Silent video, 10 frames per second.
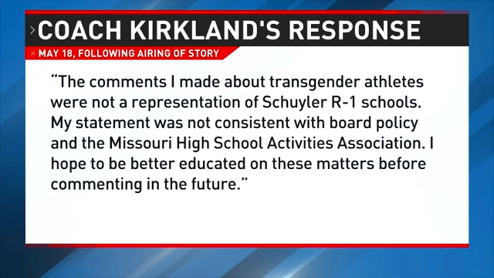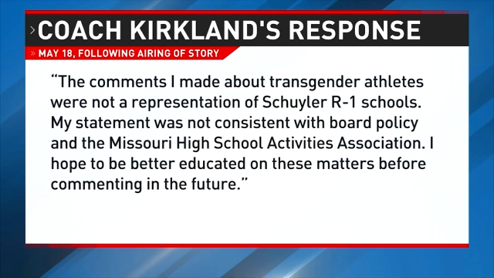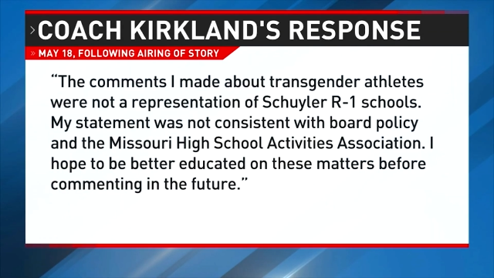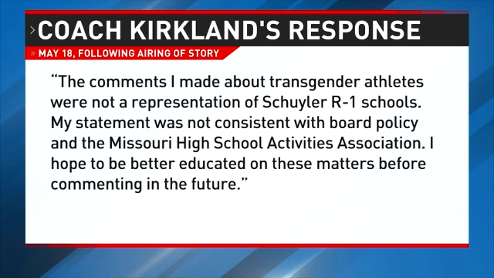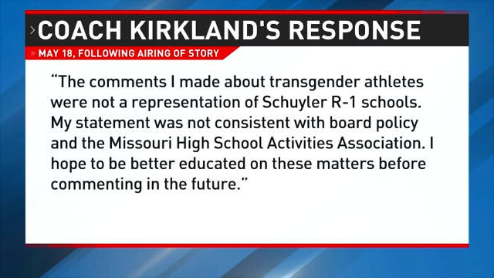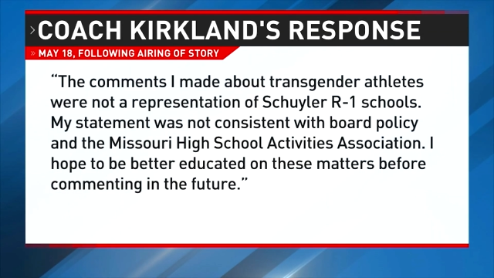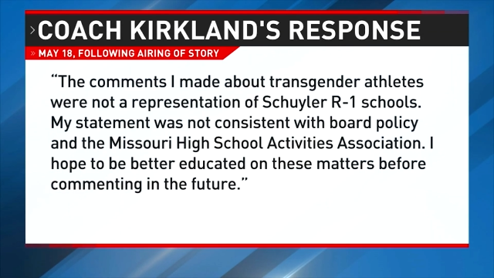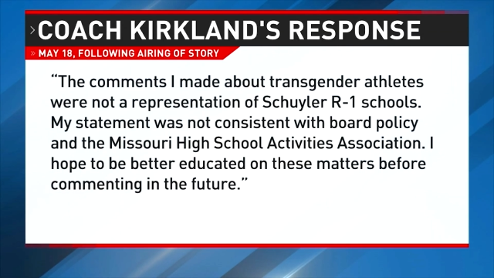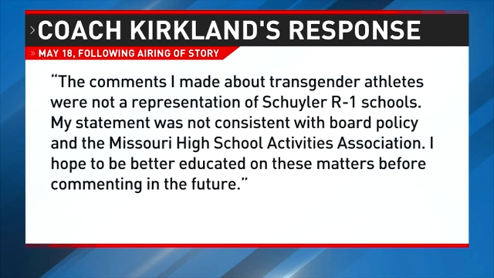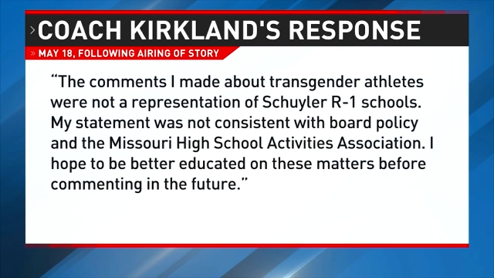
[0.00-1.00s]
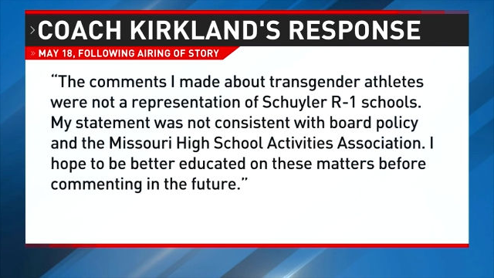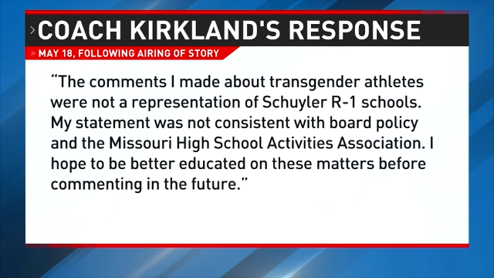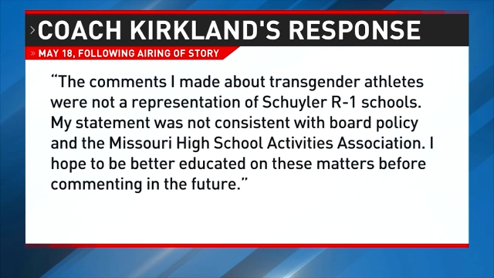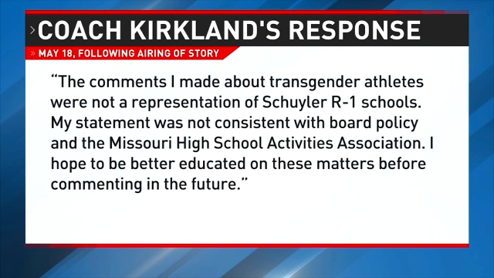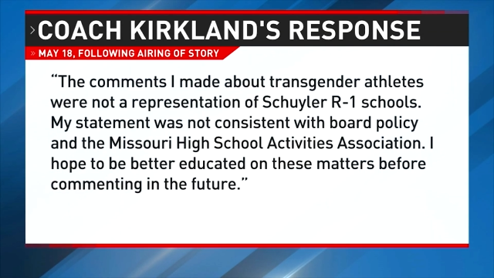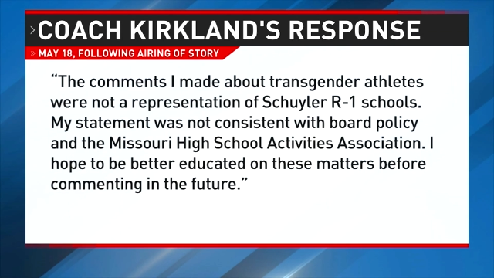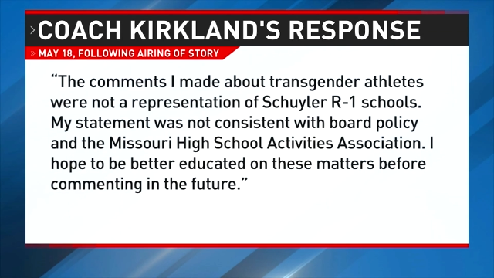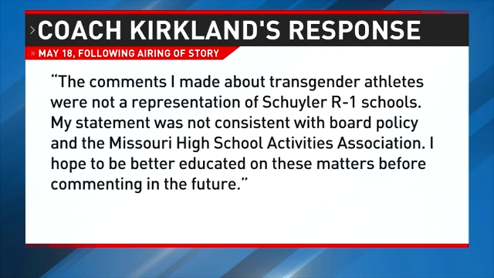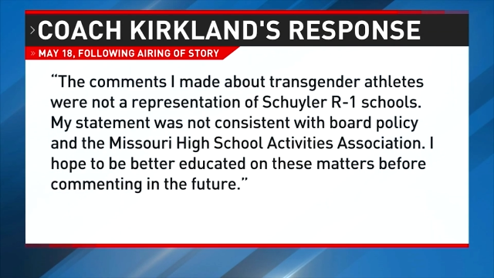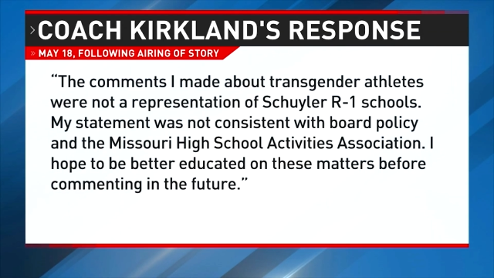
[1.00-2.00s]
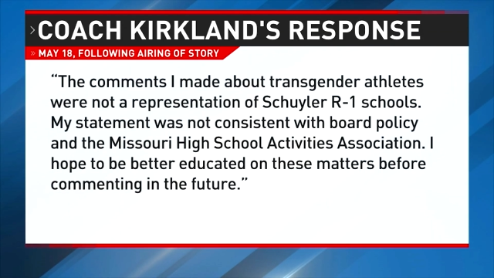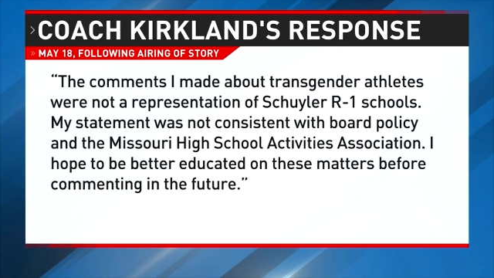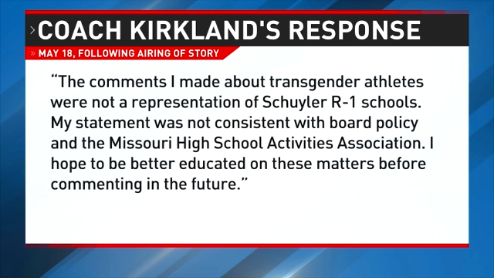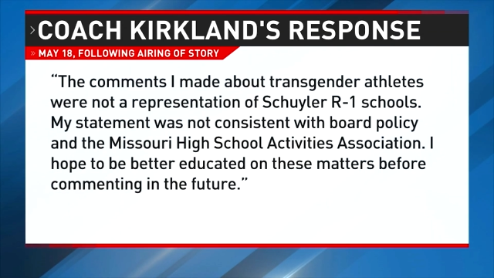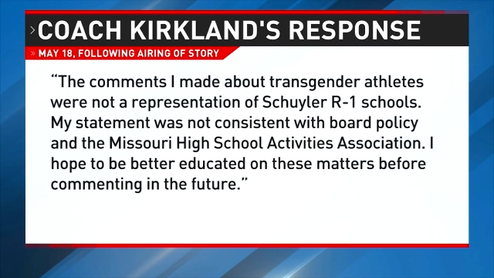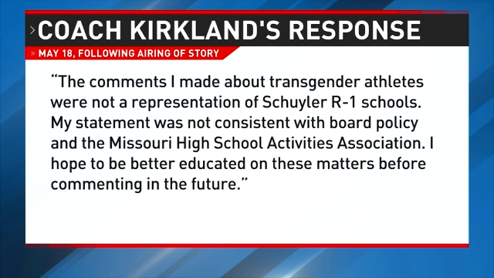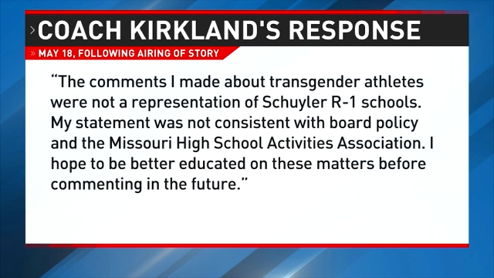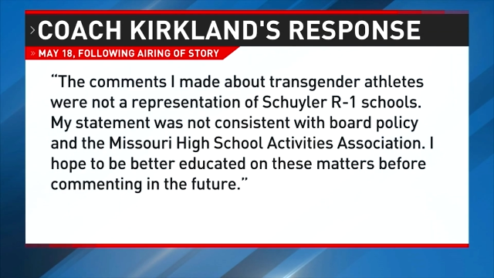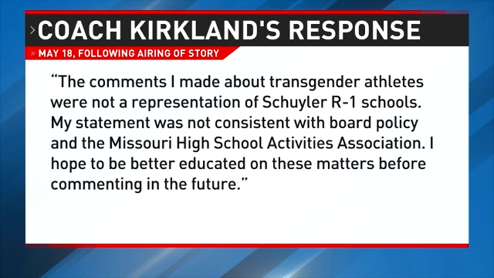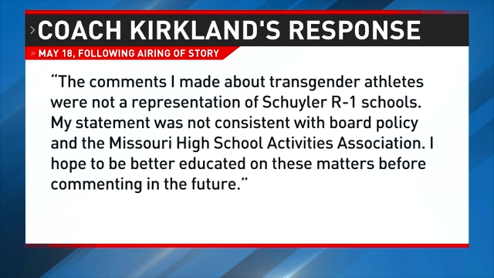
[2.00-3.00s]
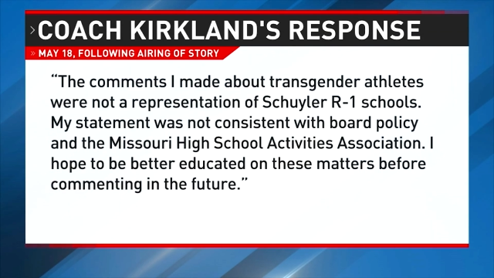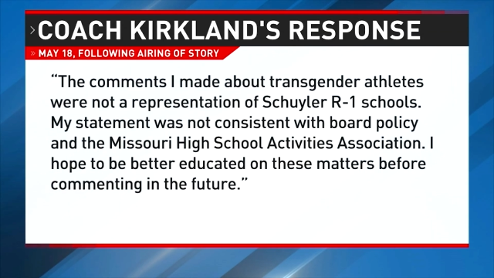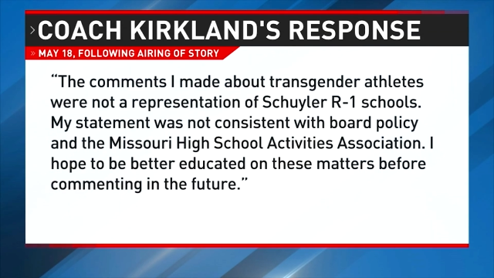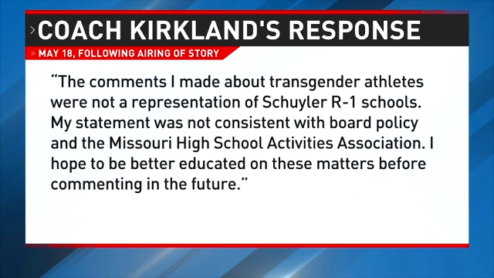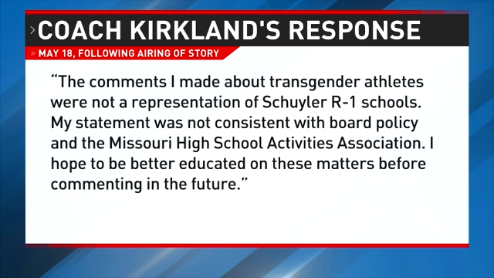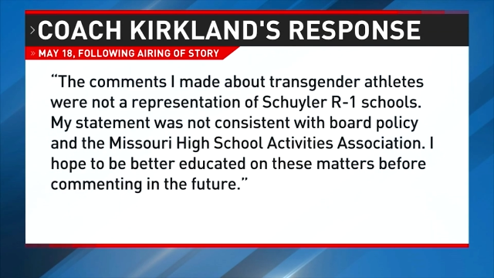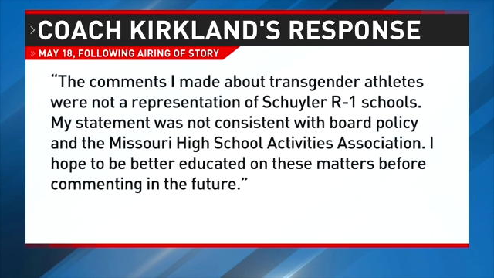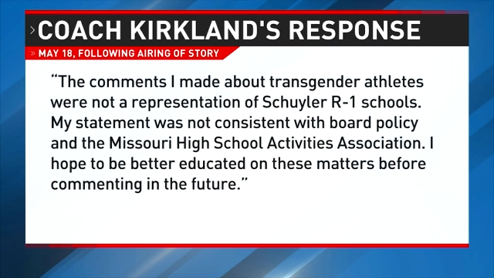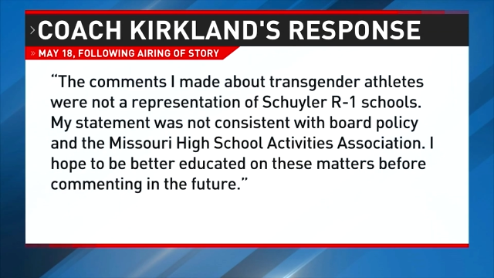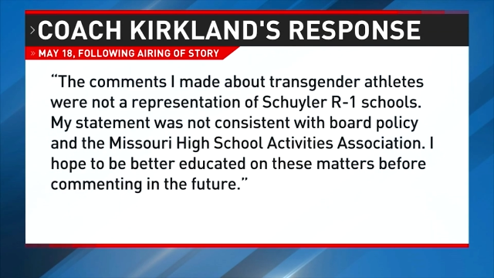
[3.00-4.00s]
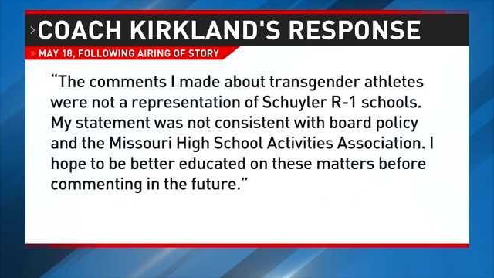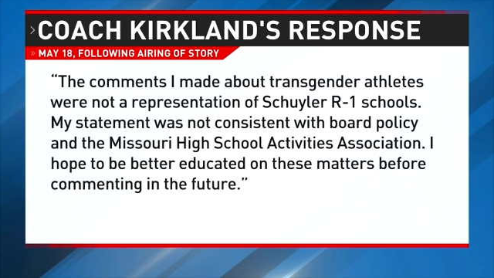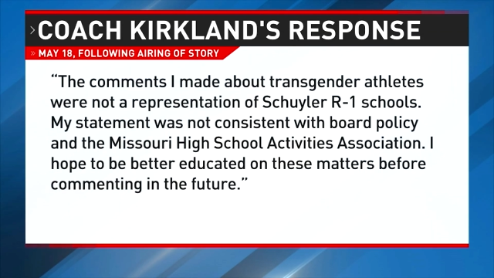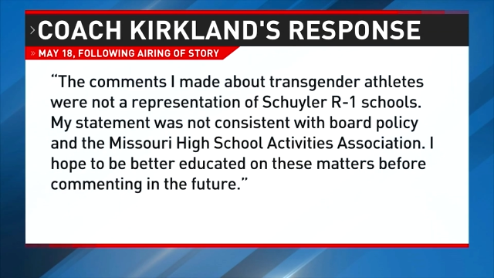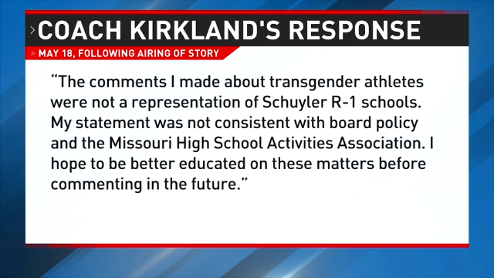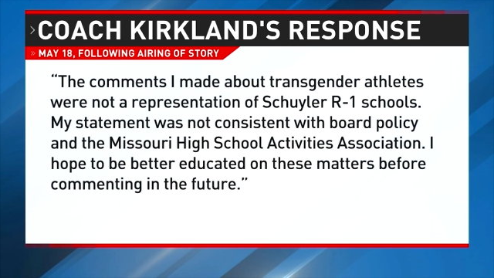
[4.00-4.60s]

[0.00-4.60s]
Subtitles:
[unreadable: no face in view]